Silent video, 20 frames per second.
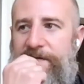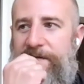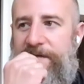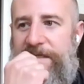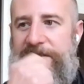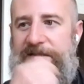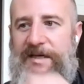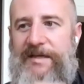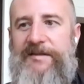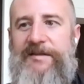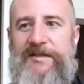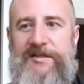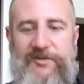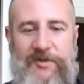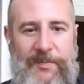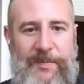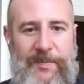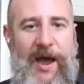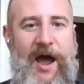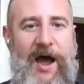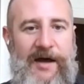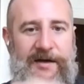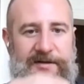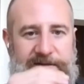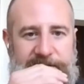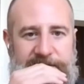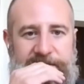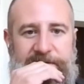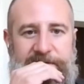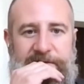It's like, this will
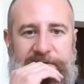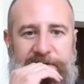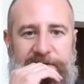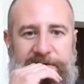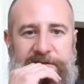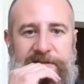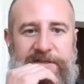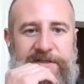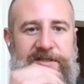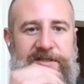pass. Just